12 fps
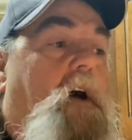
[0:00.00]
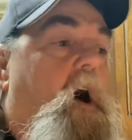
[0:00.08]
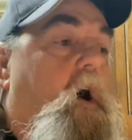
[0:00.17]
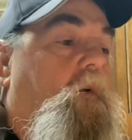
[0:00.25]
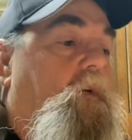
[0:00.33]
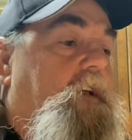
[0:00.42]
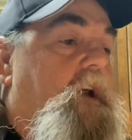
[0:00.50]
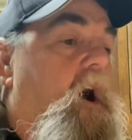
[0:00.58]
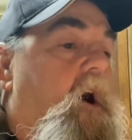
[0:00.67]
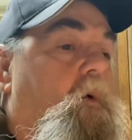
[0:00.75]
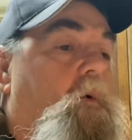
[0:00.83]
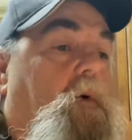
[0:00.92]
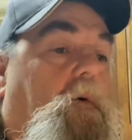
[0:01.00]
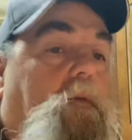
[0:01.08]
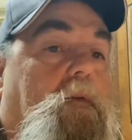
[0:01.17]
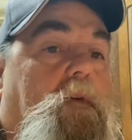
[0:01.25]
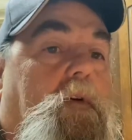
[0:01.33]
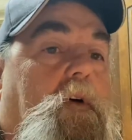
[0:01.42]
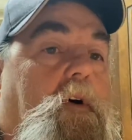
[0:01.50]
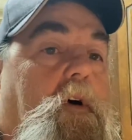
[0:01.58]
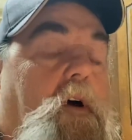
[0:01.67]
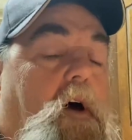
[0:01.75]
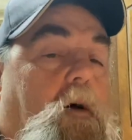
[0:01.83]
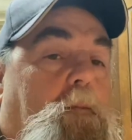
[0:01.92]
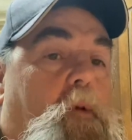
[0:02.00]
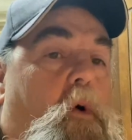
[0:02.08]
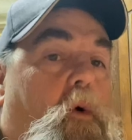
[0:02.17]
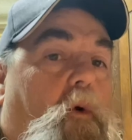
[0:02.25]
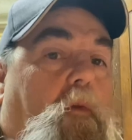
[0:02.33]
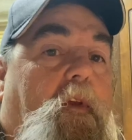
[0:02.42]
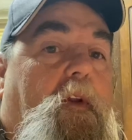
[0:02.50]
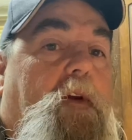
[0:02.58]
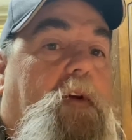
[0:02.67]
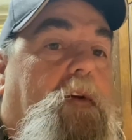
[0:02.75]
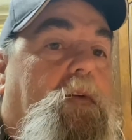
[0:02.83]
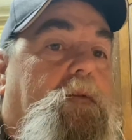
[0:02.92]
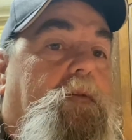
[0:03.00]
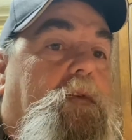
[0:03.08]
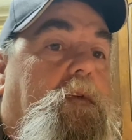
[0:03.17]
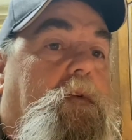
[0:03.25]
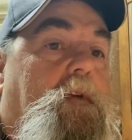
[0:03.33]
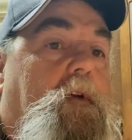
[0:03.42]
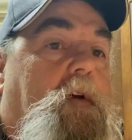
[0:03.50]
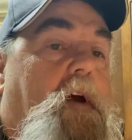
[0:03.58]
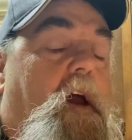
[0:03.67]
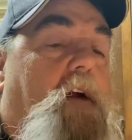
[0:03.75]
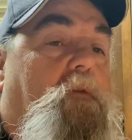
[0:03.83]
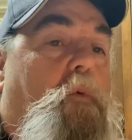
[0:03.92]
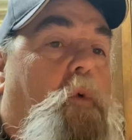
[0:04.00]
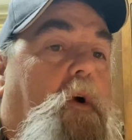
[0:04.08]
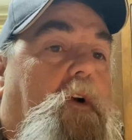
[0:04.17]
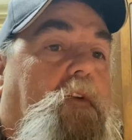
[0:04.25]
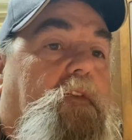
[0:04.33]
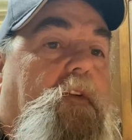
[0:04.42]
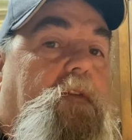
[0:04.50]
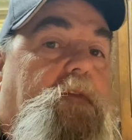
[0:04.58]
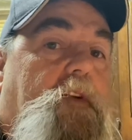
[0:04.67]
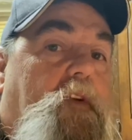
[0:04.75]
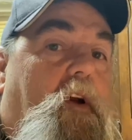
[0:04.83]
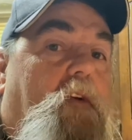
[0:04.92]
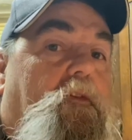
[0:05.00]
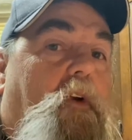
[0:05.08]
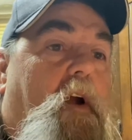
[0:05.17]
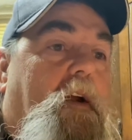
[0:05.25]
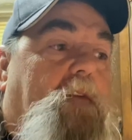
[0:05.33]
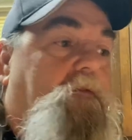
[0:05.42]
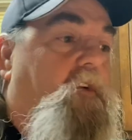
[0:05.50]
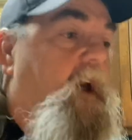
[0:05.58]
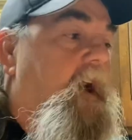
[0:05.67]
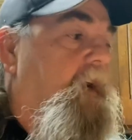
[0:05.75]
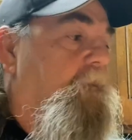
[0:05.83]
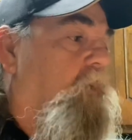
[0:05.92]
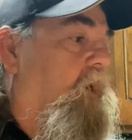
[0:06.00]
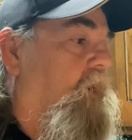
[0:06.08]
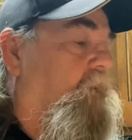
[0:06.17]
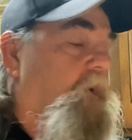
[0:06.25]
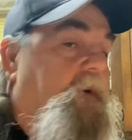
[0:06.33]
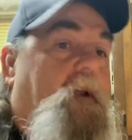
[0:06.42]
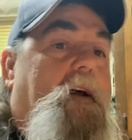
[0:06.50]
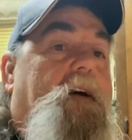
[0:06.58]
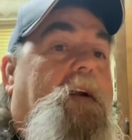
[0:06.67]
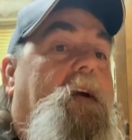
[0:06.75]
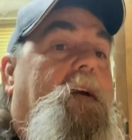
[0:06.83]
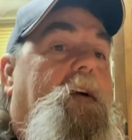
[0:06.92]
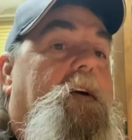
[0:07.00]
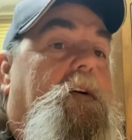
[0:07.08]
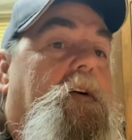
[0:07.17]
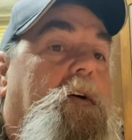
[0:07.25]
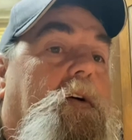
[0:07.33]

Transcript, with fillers: all of y'all up north and Everywhere, if you ever ate fried bologna. Down here,